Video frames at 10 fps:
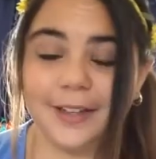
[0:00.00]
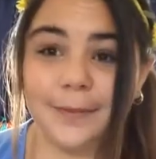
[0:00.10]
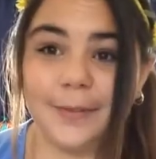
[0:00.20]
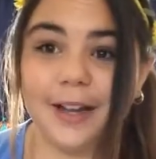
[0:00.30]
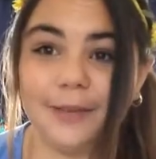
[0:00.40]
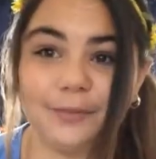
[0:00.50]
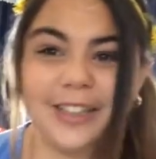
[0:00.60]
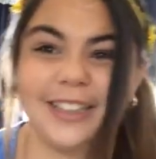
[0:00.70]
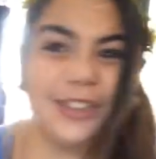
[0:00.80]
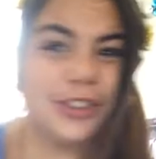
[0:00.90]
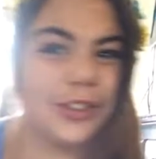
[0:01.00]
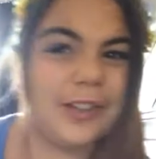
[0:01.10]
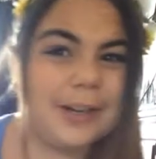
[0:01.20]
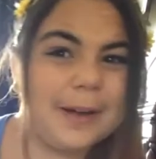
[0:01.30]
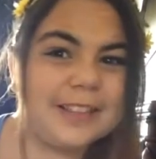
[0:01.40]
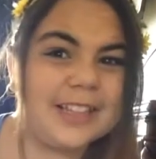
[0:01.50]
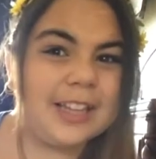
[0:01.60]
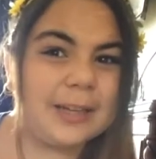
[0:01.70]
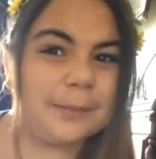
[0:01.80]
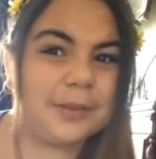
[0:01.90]
But I'm really sorry about that
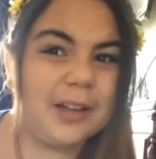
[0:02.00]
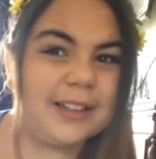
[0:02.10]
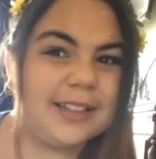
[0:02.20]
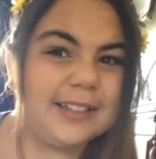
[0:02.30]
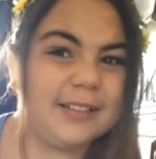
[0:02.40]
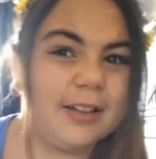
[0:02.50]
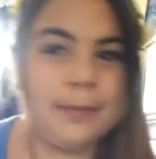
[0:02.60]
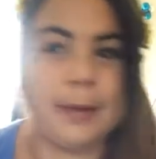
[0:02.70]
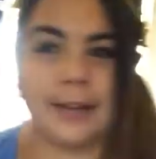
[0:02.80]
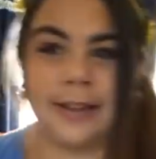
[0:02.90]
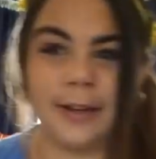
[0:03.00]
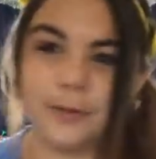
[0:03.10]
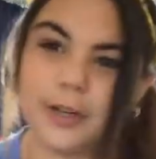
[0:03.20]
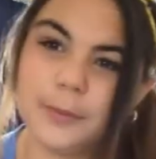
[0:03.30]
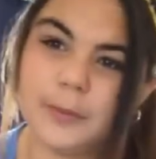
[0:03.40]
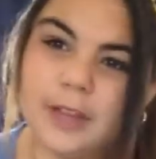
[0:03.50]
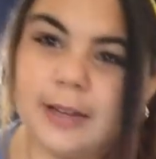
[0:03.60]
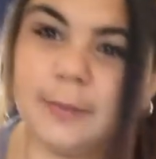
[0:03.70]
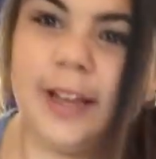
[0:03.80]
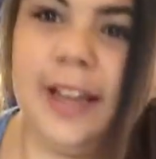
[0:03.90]
like blinding light back there. I'm trying to put
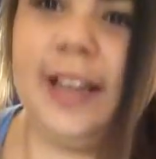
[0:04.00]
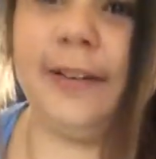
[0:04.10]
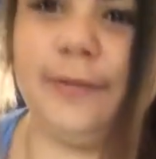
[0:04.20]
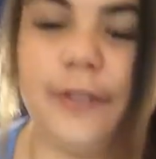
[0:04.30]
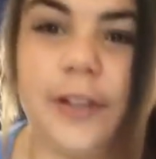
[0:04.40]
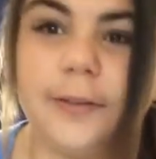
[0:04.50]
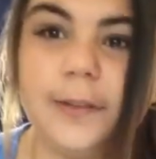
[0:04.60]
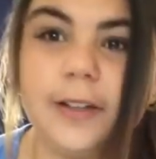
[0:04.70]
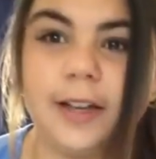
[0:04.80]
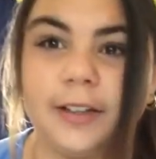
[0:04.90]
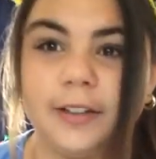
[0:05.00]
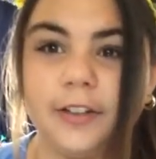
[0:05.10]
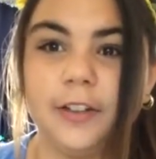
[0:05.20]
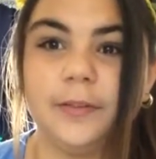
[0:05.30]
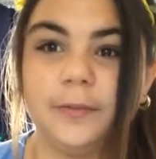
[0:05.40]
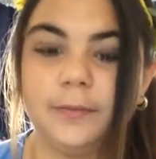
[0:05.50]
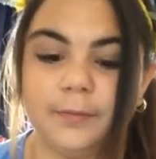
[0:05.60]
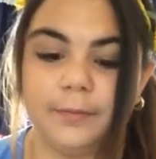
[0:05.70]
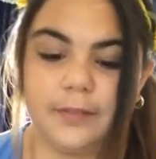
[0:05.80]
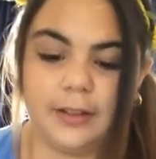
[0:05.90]
like my head in front of it. I don't know.
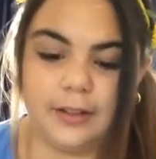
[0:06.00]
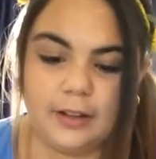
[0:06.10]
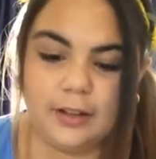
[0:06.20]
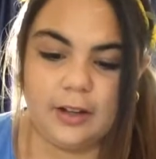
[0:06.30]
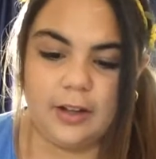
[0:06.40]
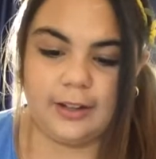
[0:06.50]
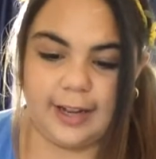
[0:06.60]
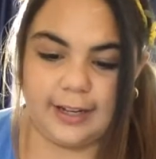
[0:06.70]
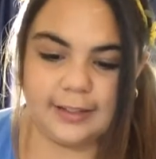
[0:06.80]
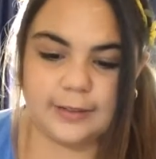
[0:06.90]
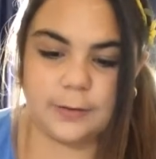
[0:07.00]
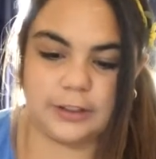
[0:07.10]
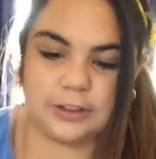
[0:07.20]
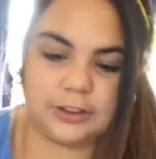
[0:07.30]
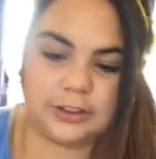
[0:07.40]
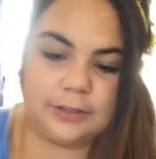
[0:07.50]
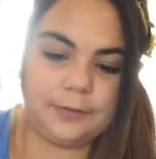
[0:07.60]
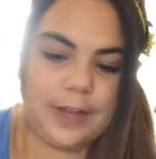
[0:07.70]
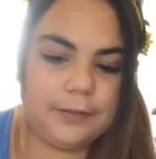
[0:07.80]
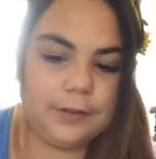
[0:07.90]
Okay, next question.
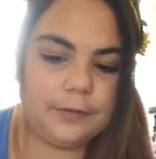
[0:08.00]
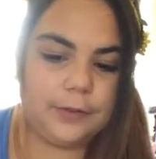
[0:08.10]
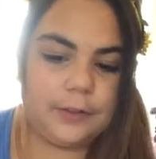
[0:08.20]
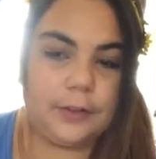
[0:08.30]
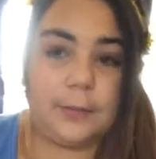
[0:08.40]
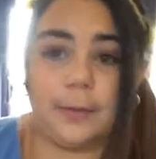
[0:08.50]
Favorite food.